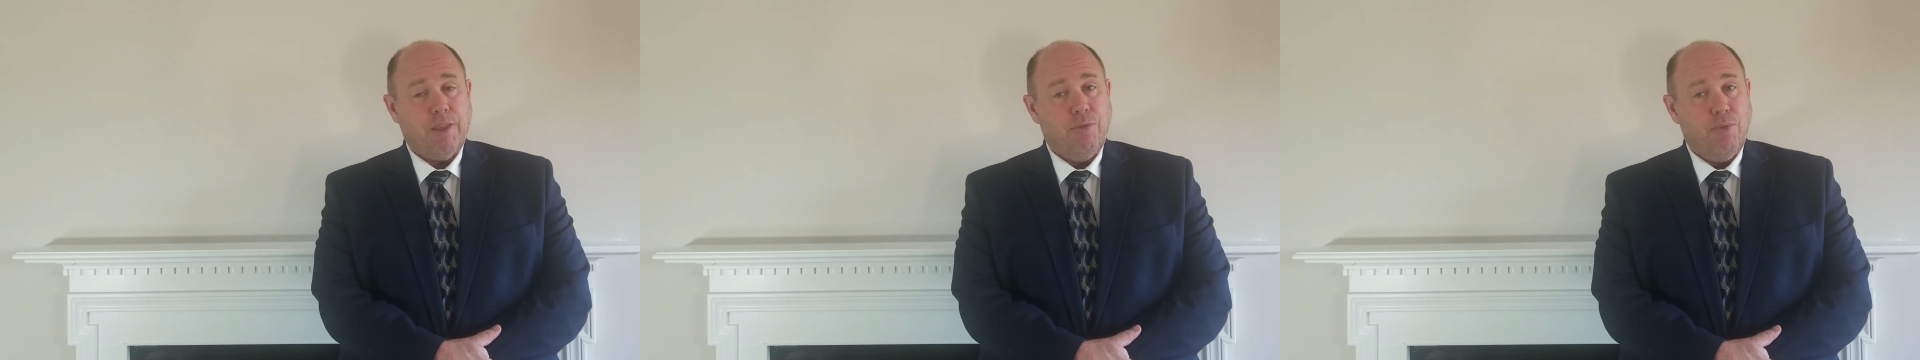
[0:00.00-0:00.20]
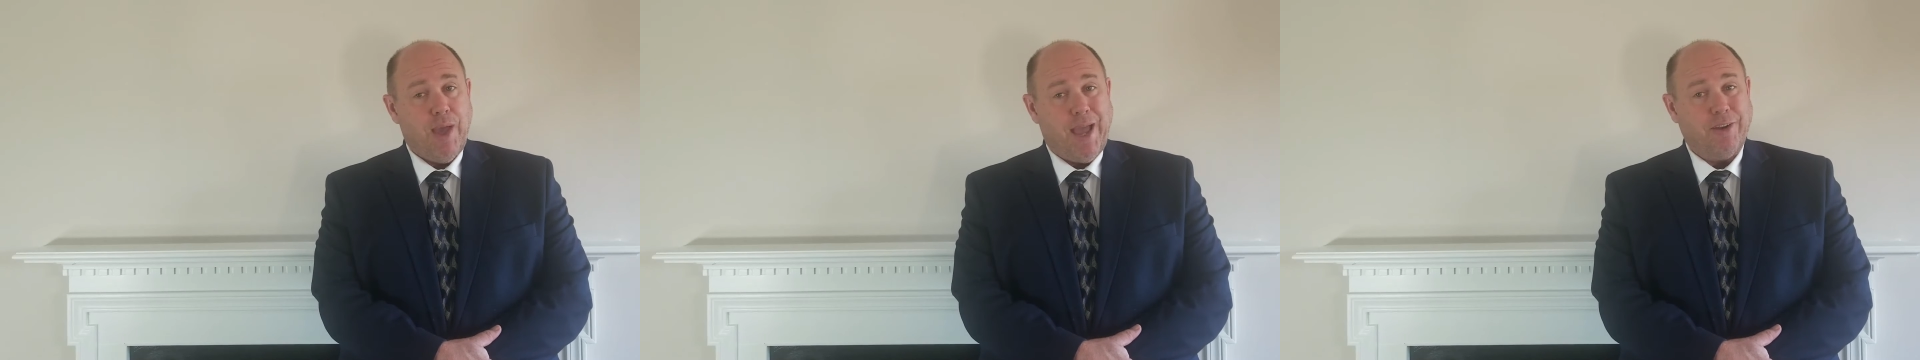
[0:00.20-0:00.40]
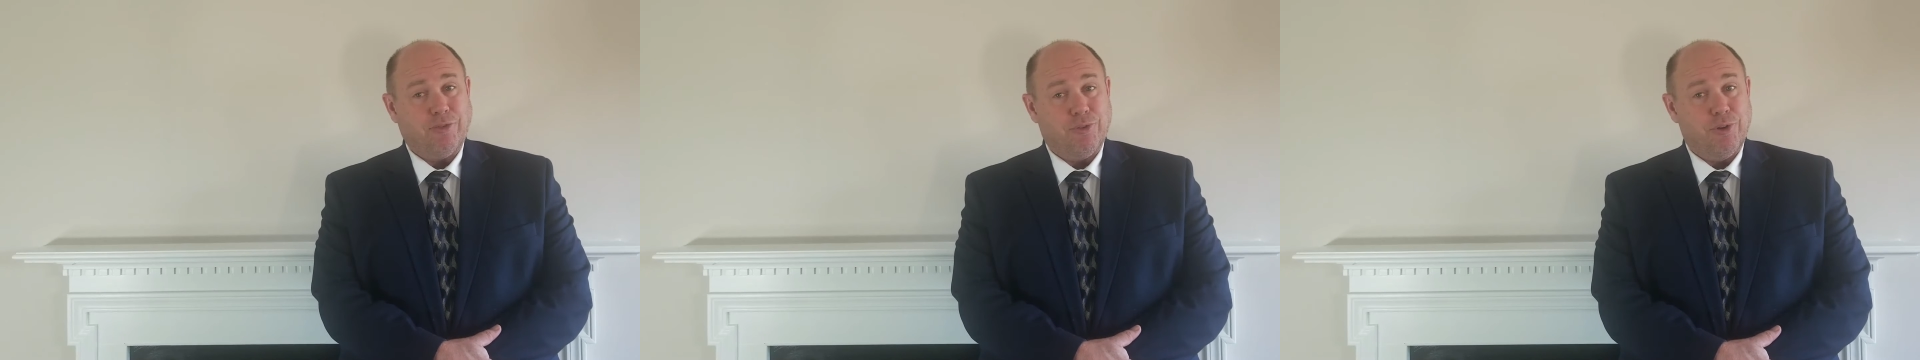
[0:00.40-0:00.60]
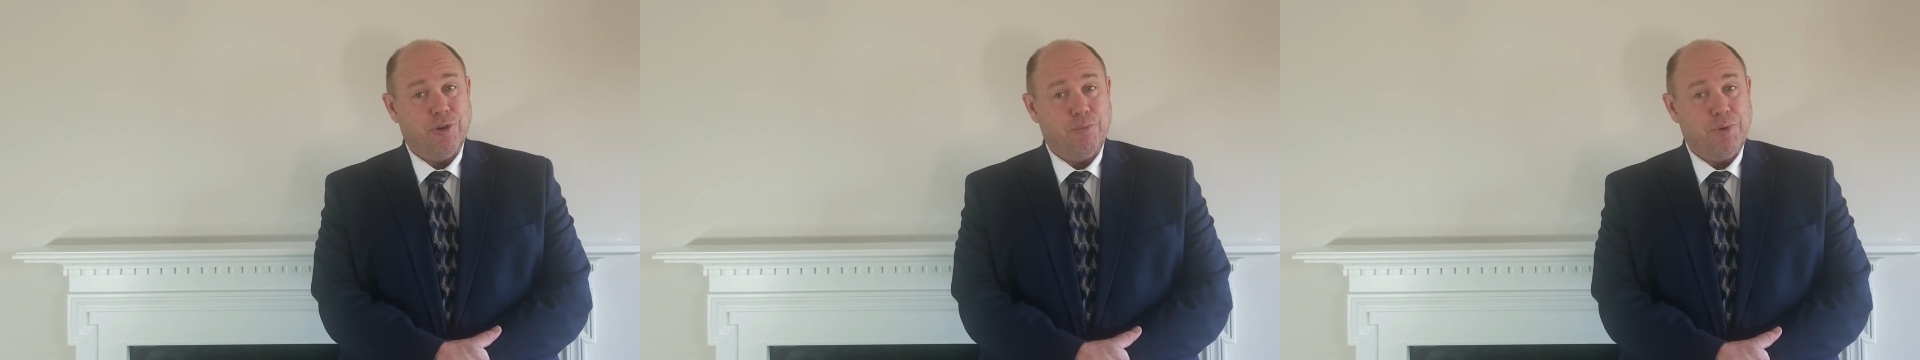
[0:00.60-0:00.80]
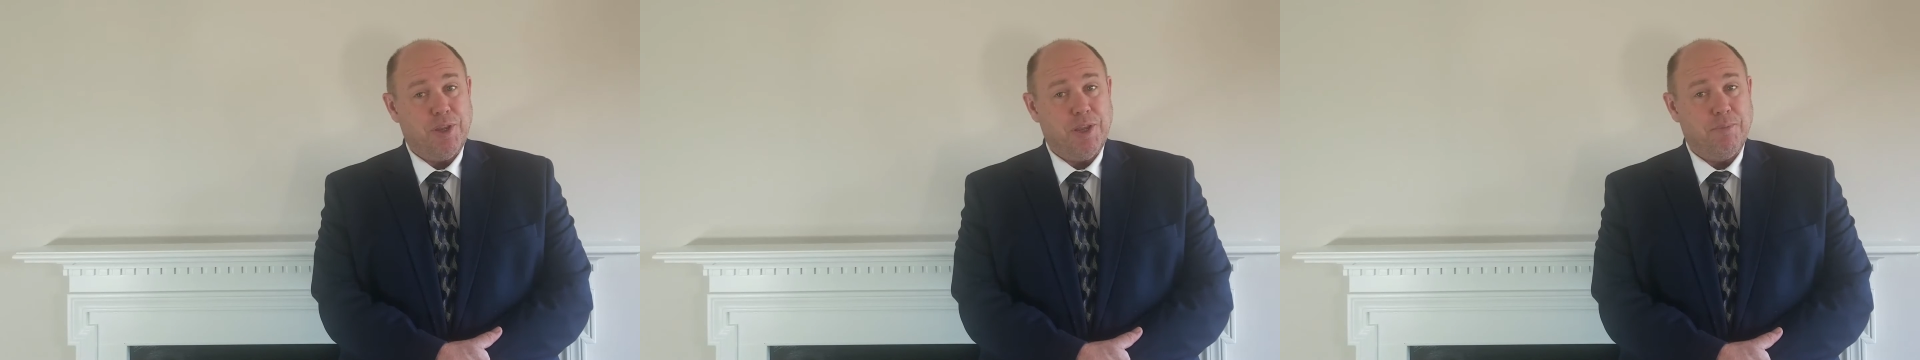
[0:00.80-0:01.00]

that's going to be